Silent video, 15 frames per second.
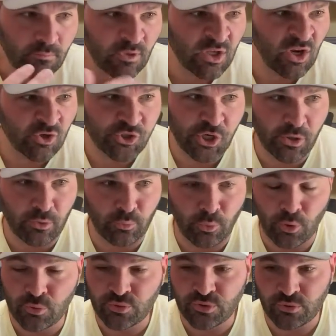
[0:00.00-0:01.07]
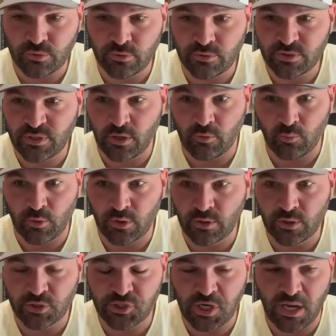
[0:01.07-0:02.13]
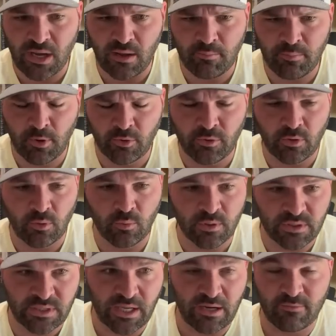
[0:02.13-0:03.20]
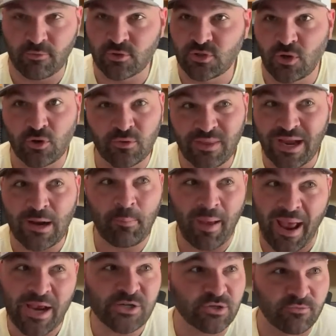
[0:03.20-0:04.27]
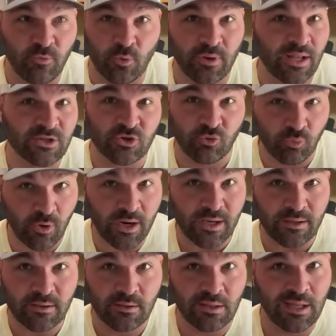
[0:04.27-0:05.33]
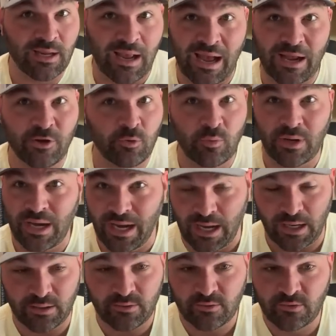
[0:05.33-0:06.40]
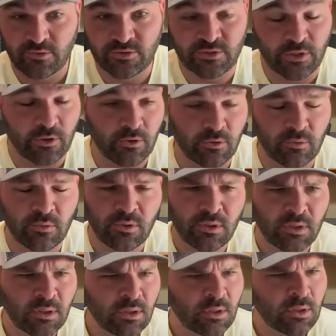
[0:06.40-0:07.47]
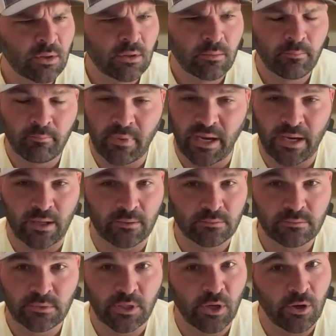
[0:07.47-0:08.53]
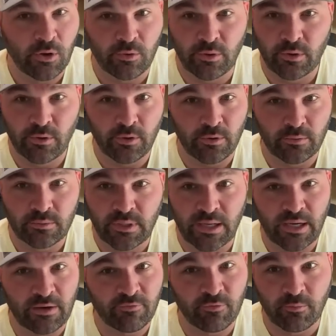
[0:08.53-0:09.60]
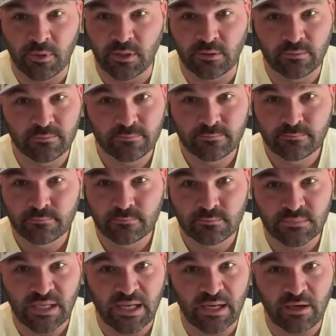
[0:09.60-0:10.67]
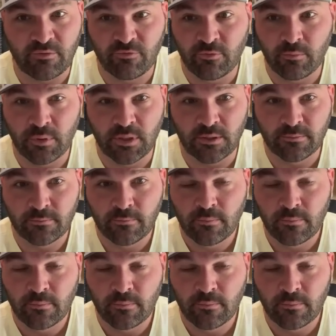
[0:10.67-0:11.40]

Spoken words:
you know, Jarrett Roser has done a really good job building the Louisiana Versailles. They got a passion for it. That's great. Like, I do not. So, man, no. That ain't for me.